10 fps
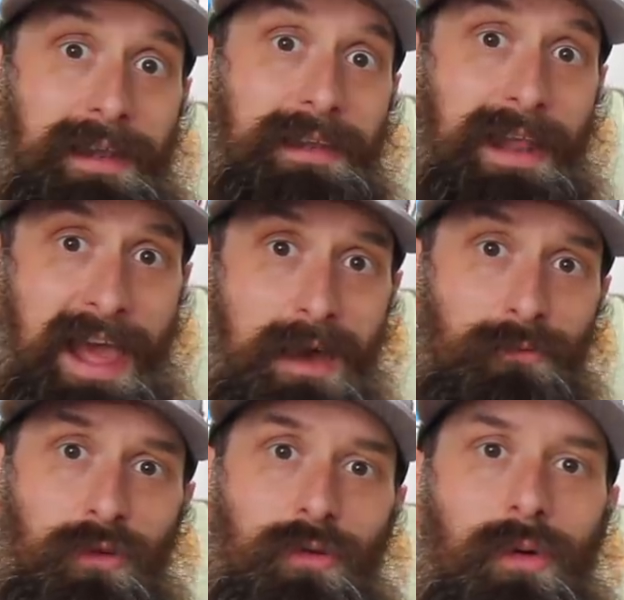I didn't
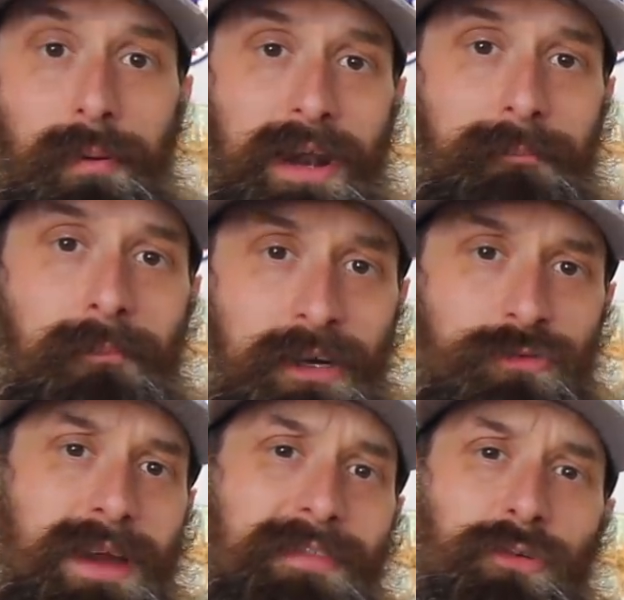have to, but I'd
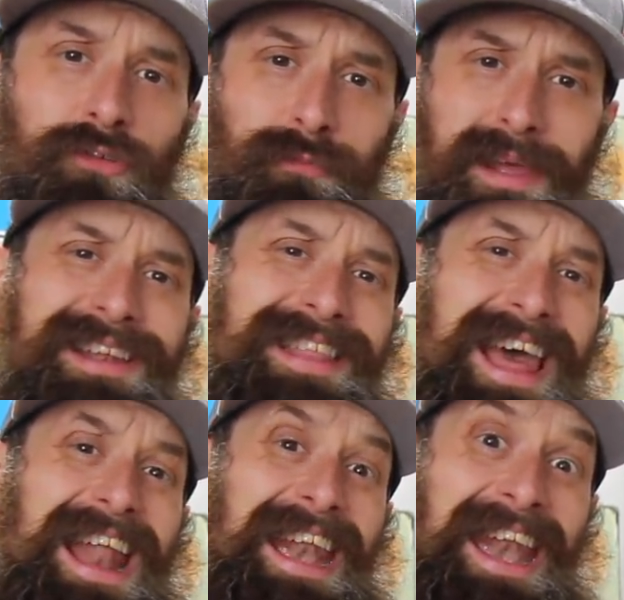much rather spend
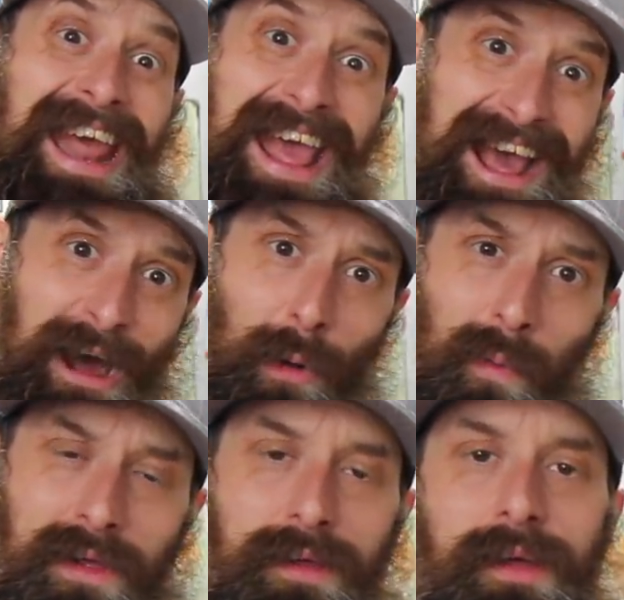that
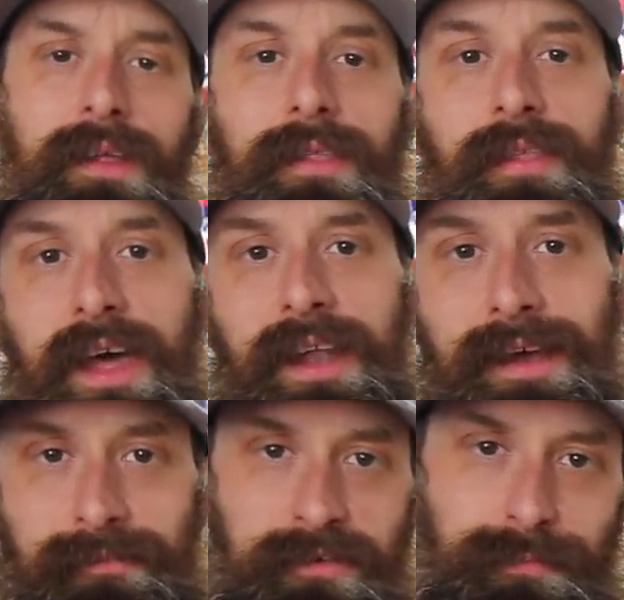now than
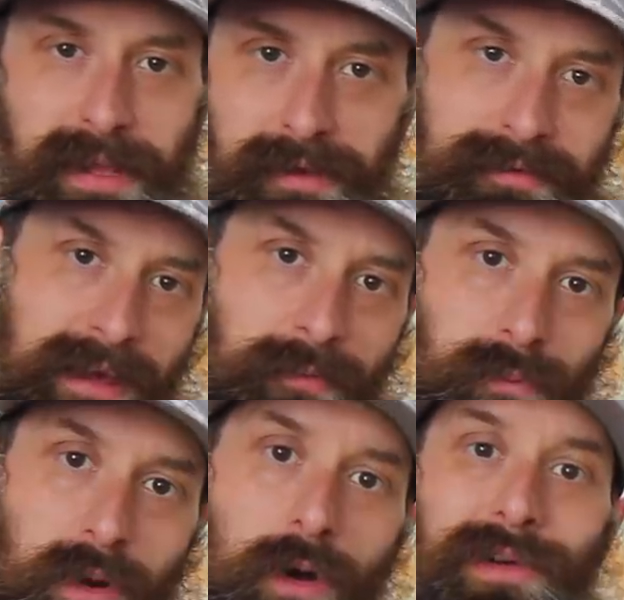have to spend it down the
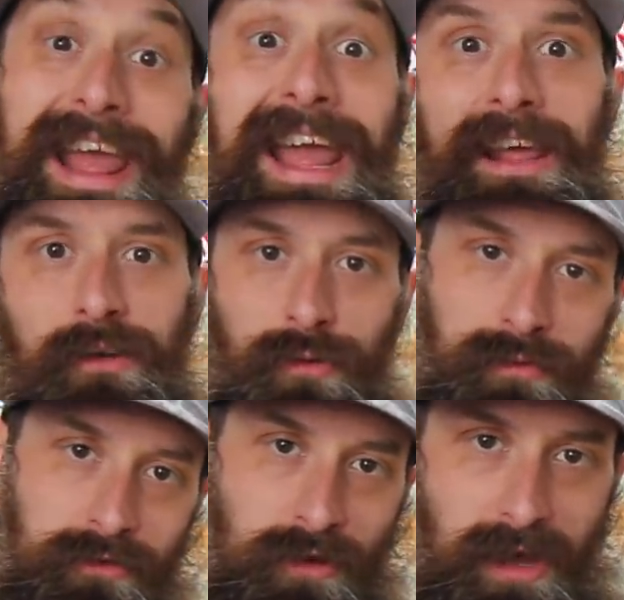road and do
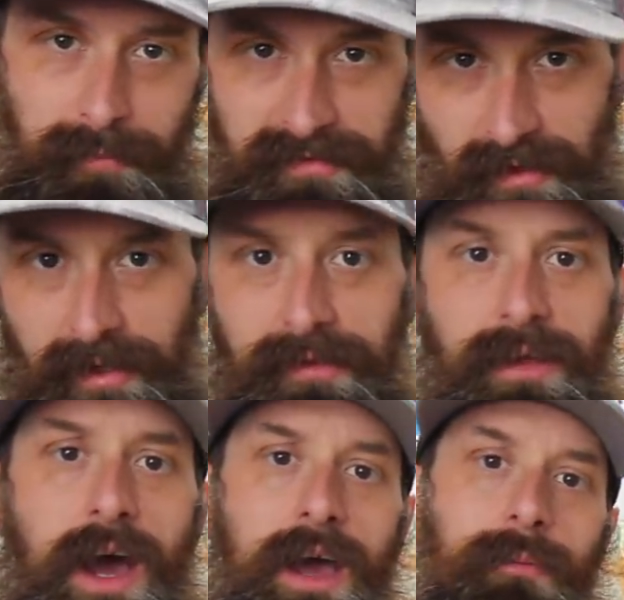the job a second
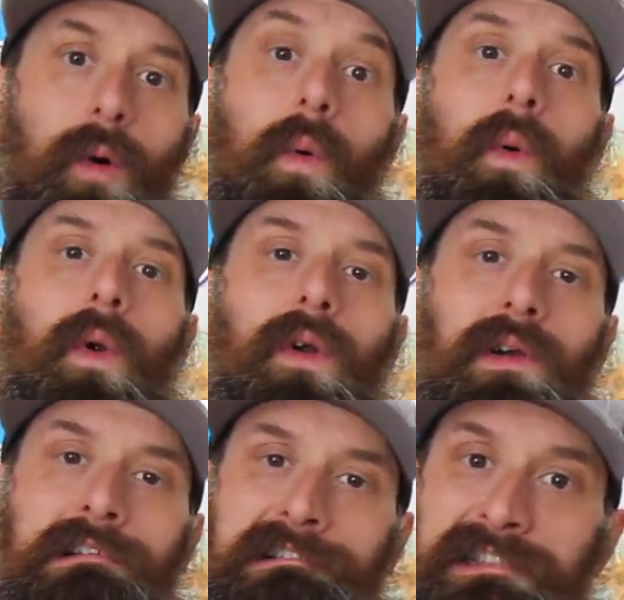time,
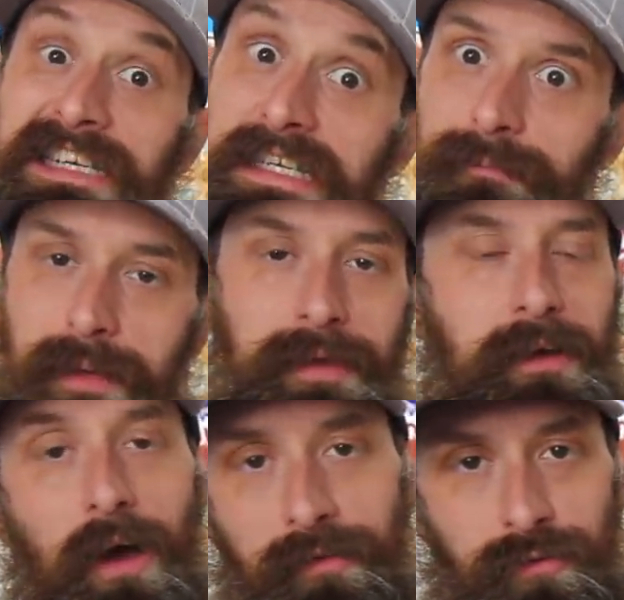or maybe
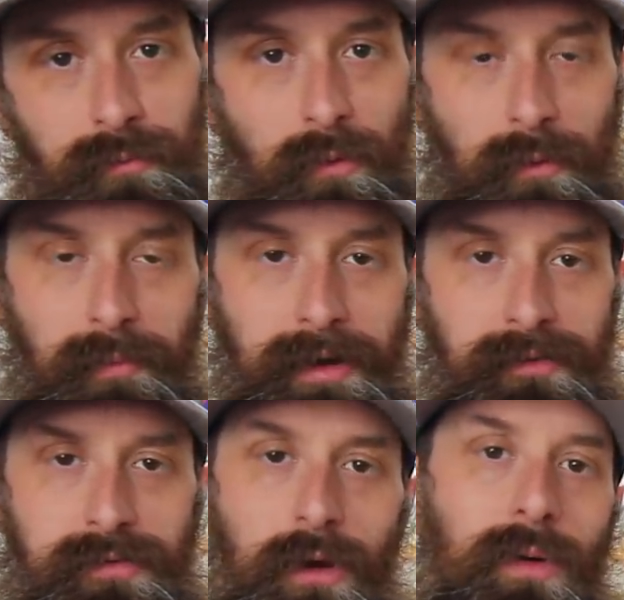it costs you more money.
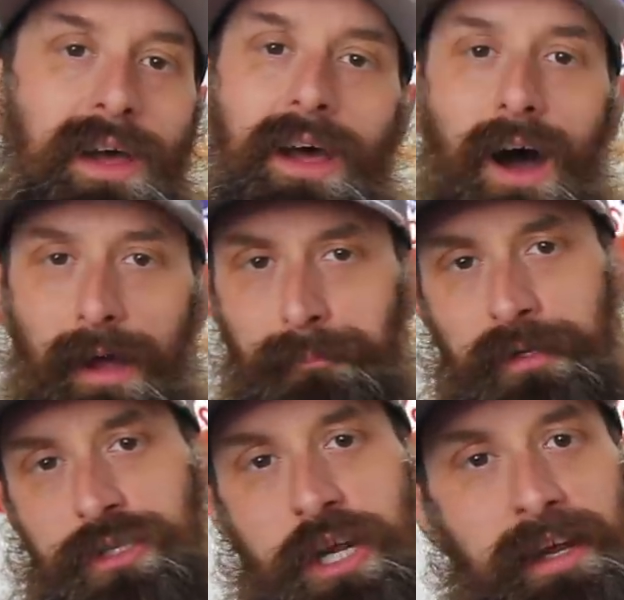So I'd
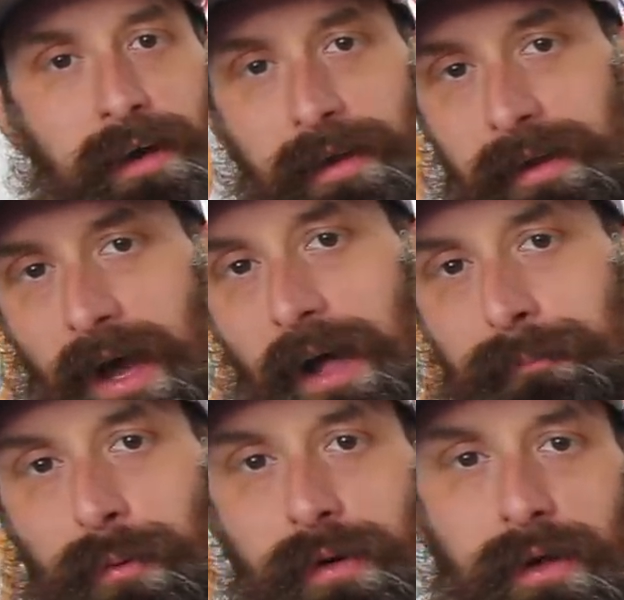put a chain on it,
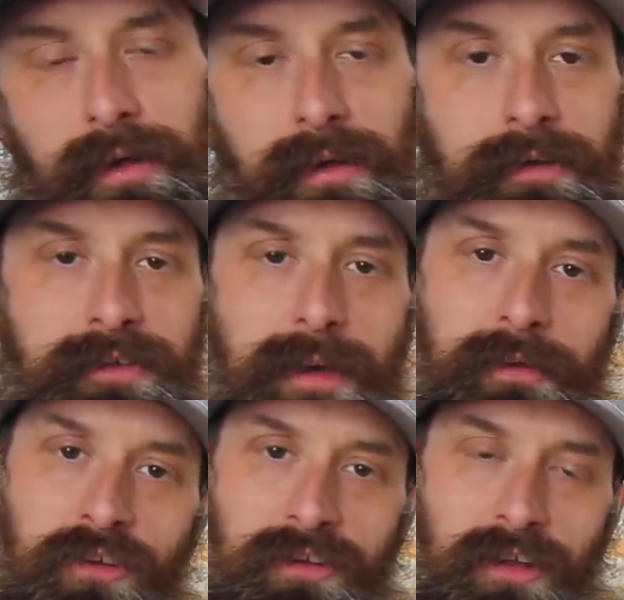I'd put a
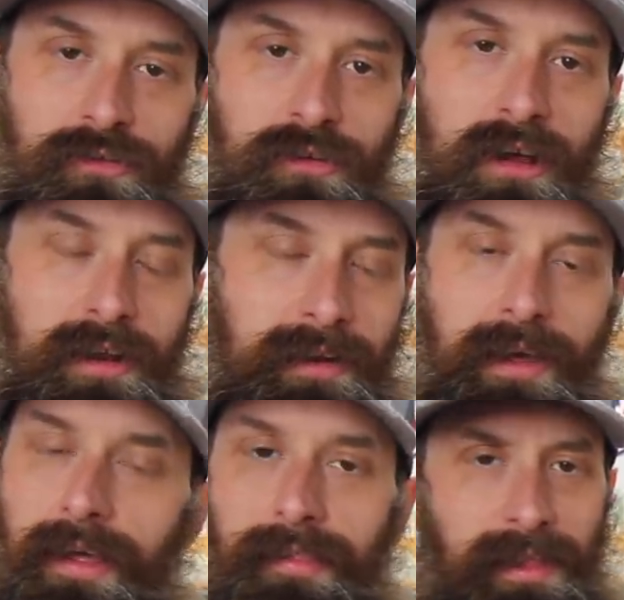timing chain tensioner on it,
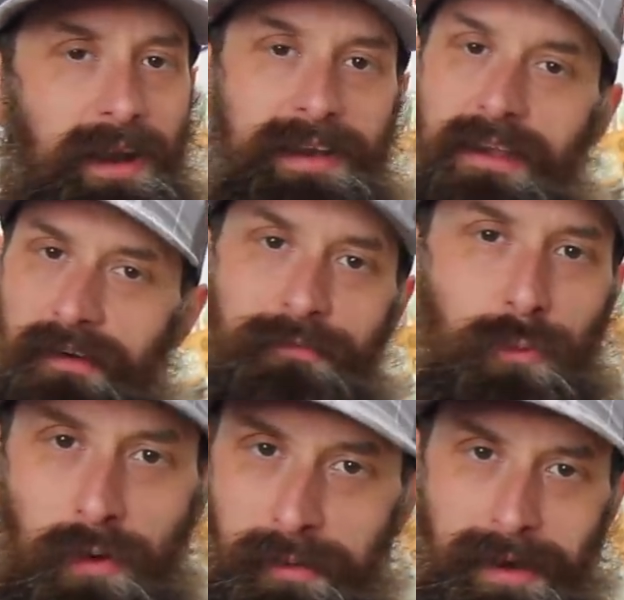then I'd never have
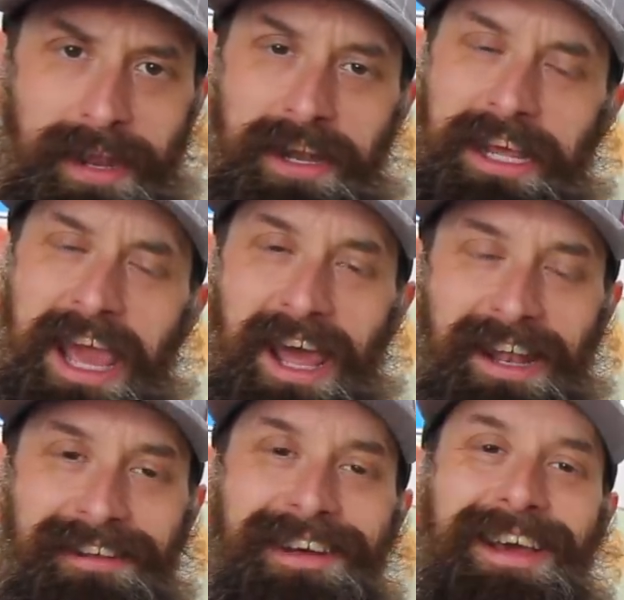to worry about it again,